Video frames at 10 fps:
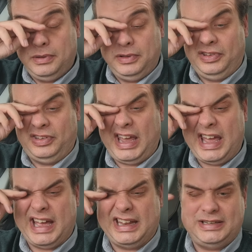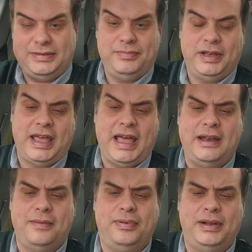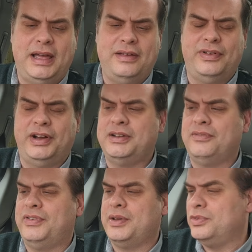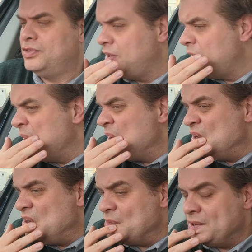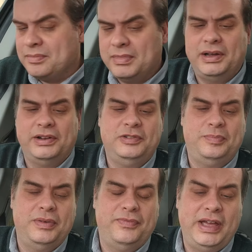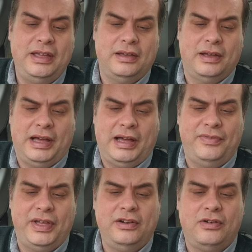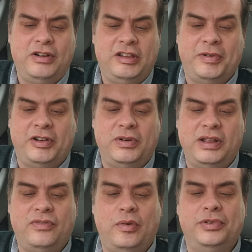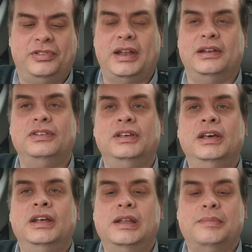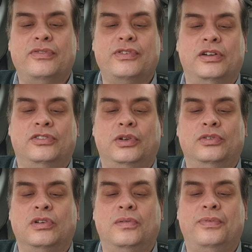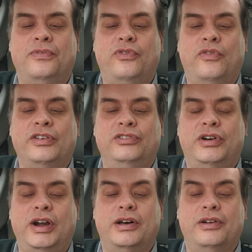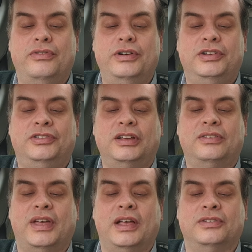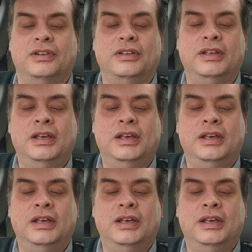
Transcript: Seat, again, a player that I didn't think was doing much, but they have increased by 24%. Number of cars sold has gone from 4,900 to 6,000.